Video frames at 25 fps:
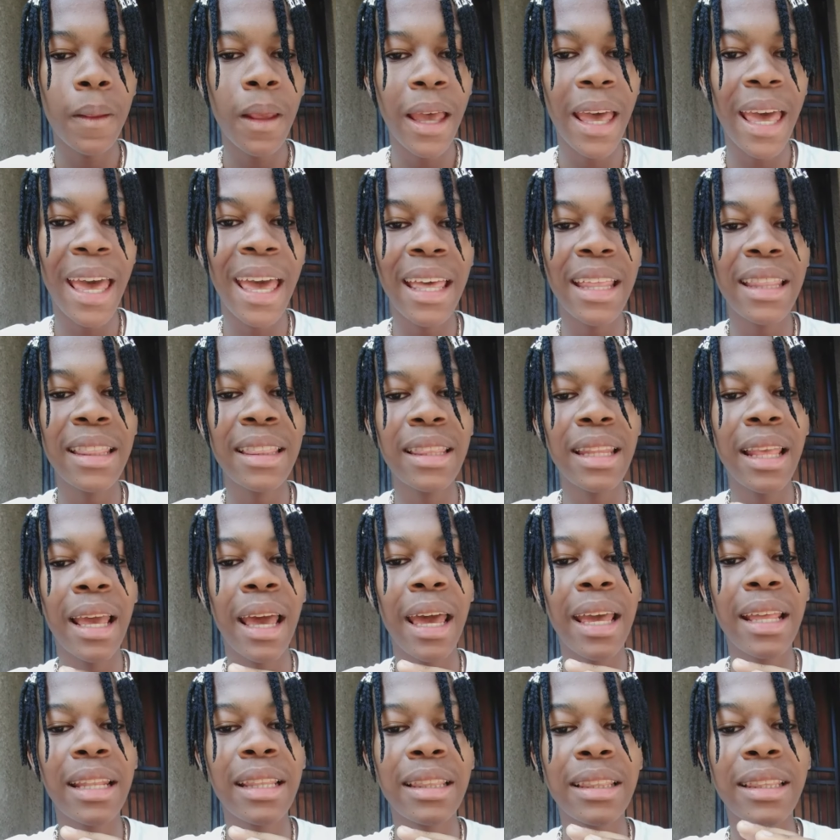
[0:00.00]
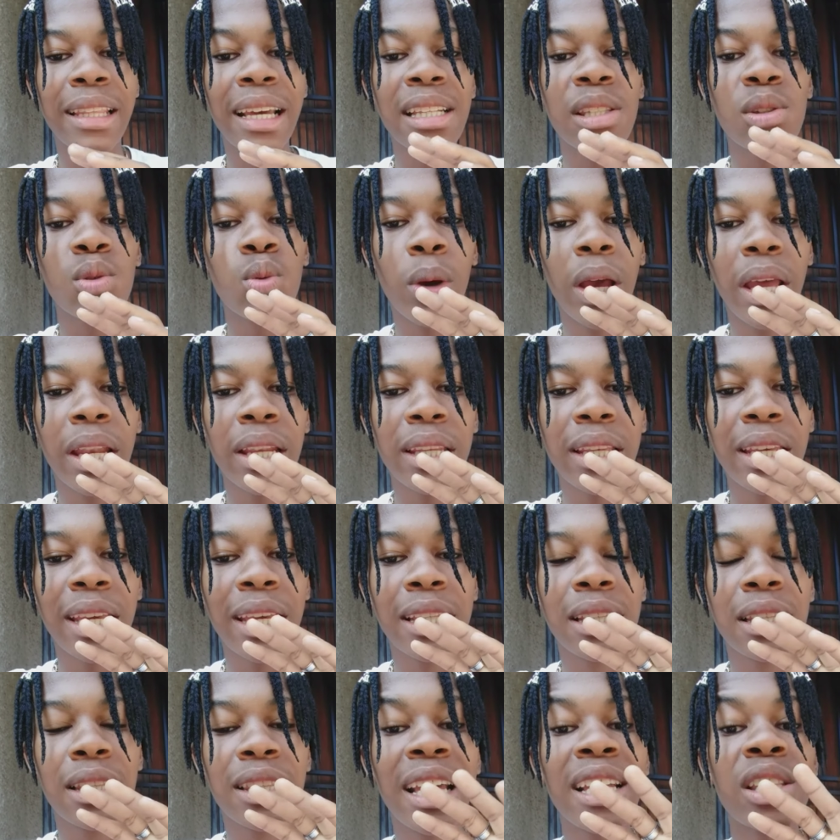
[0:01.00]
And that's
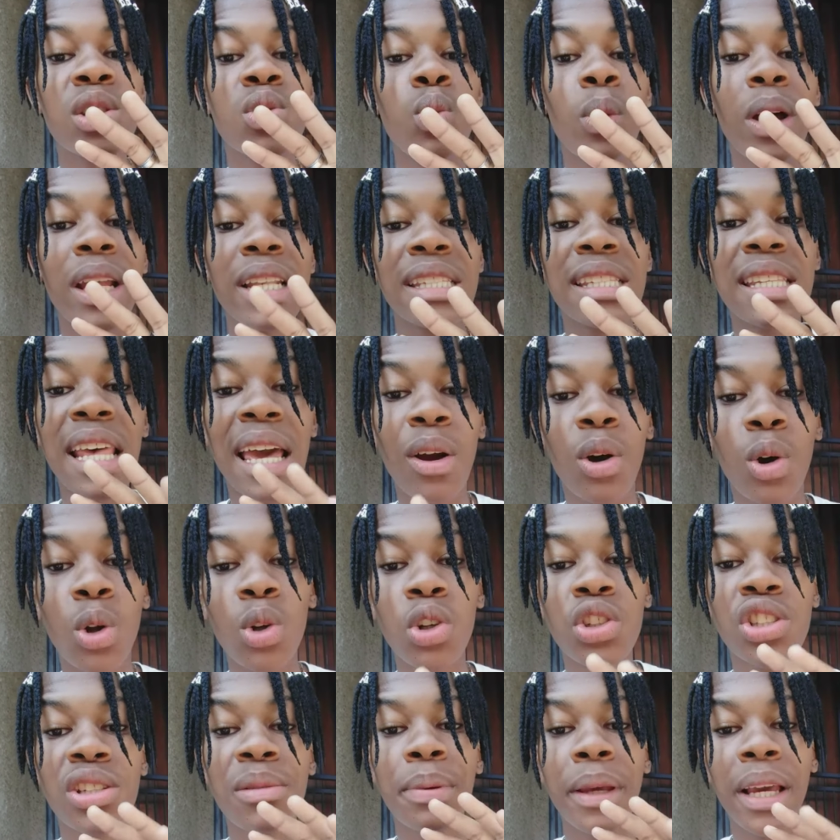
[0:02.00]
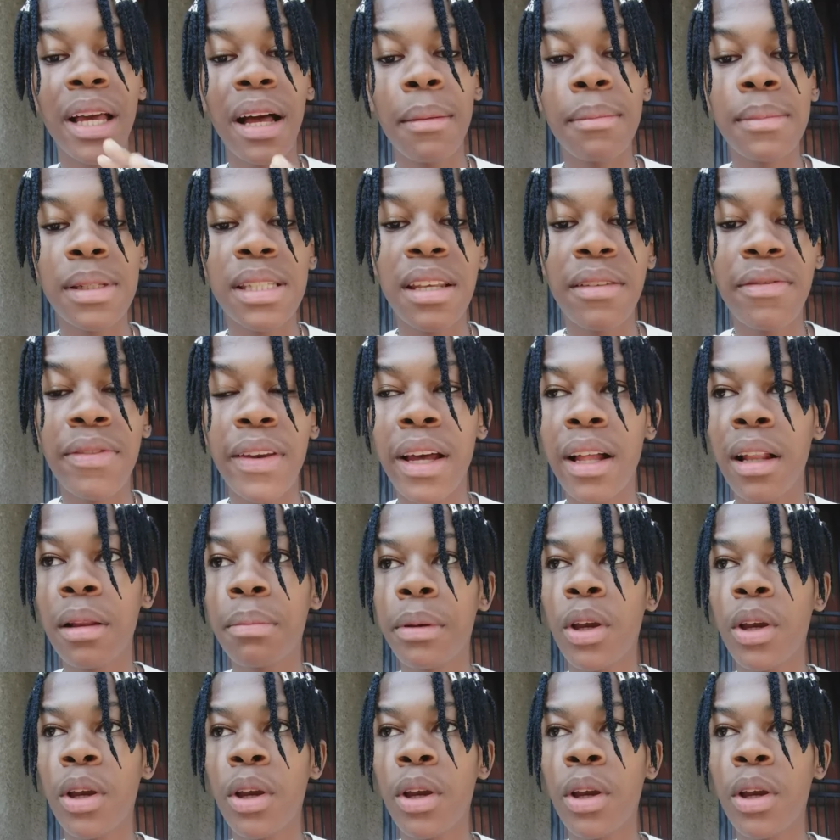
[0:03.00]
when psychology becomes difficult,